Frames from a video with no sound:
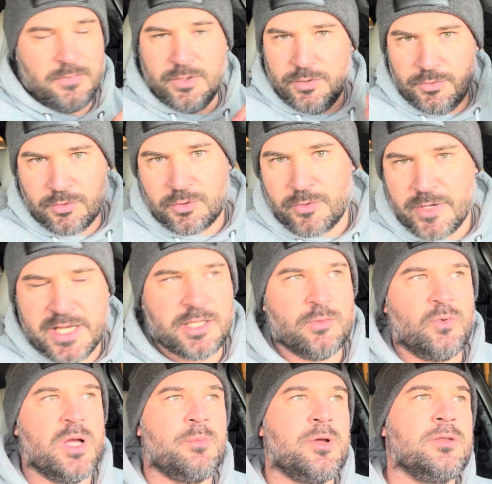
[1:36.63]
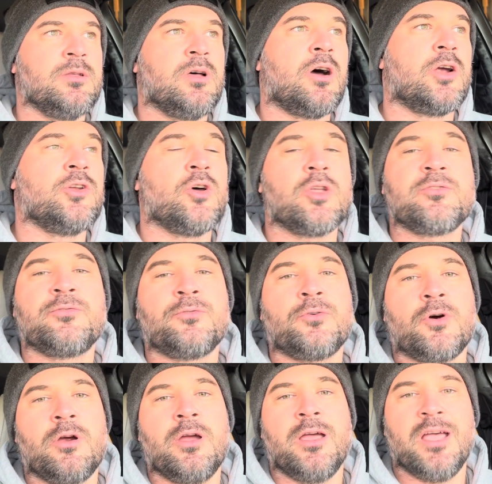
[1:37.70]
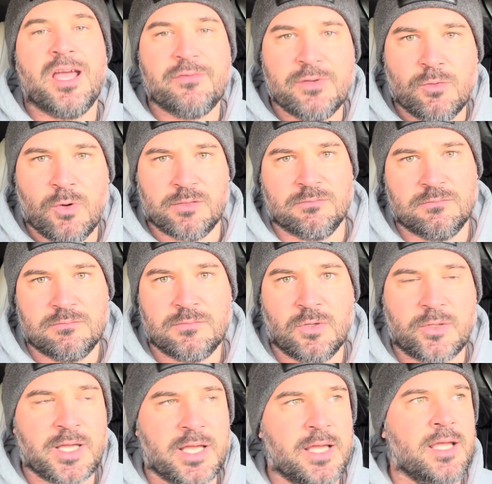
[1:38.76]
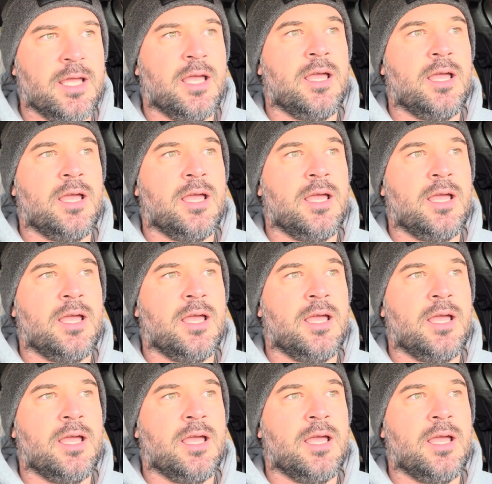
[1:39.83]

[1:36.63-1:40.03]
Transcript: Ukrainian women are not for everyone, okay?